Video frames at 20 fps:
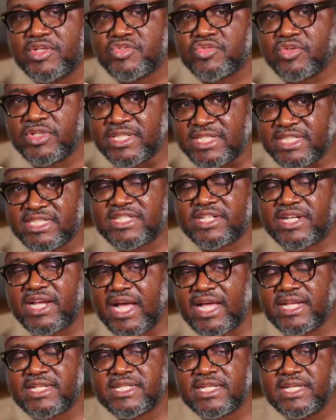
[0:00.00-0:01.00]
So in this
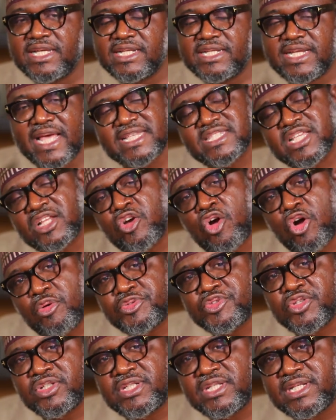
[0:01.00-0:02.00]
regard, there's an
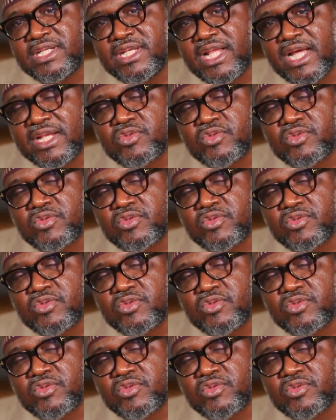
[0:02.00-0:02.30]
option